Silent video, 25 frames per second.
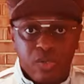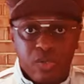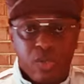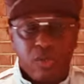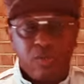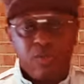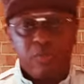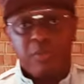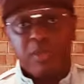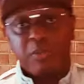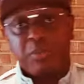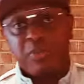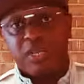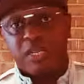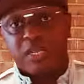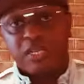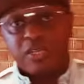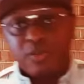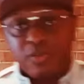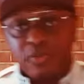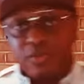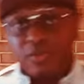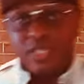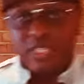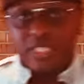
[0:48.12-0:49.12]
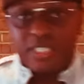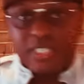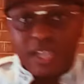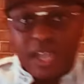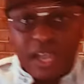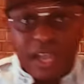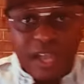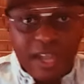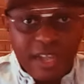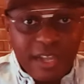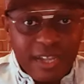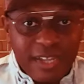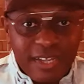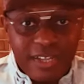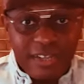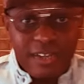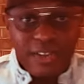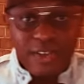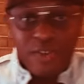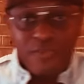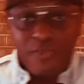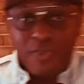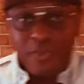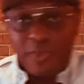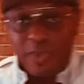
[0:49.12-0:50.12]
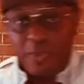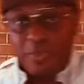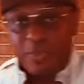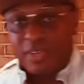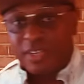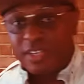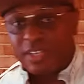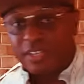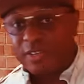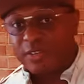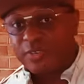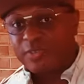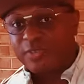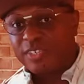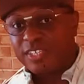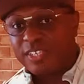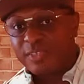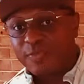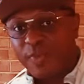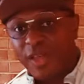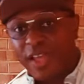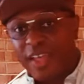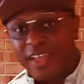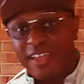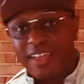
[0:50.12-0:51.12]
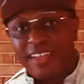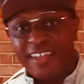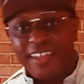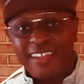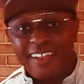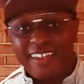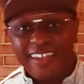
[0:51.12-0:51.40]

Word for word: Who remember the Goonies, y'all? Who remember the Goonies, man?